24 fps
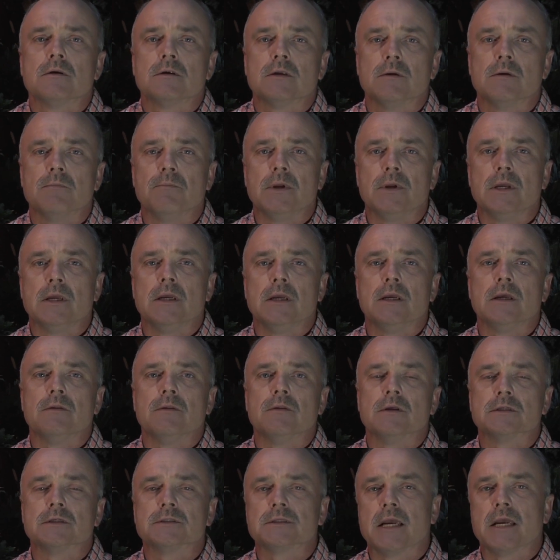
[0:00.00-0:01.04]
to be in
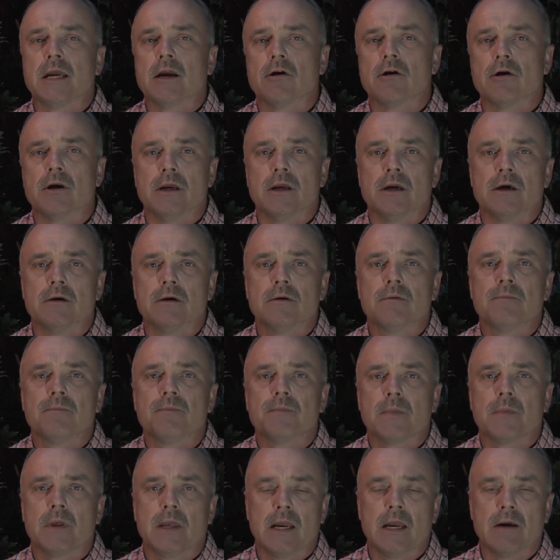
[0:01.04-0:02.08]
this area
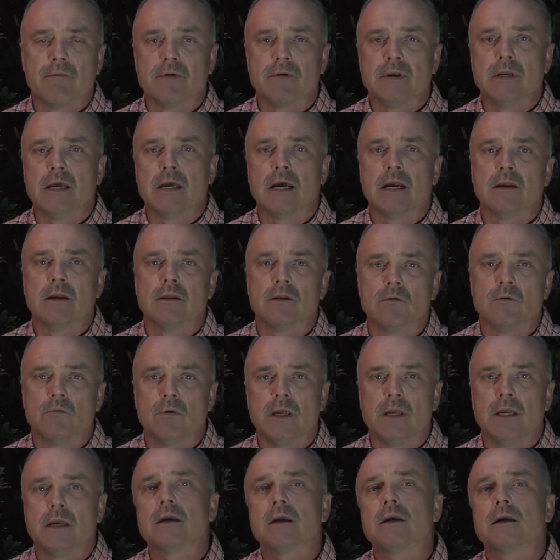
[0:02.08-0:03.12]
every night of the
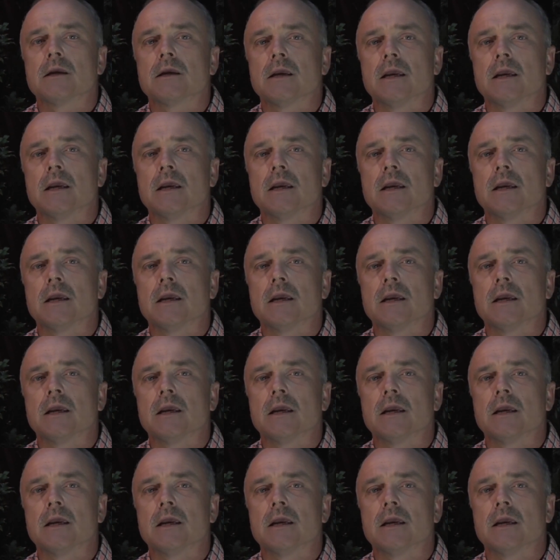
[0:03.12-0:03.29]
week.